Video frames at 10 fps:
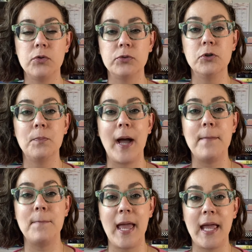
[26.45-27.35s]
through my
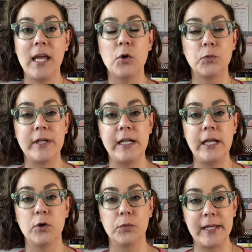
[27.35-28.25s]
May
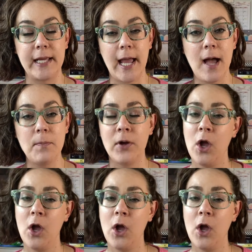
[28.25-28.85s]
reading recap,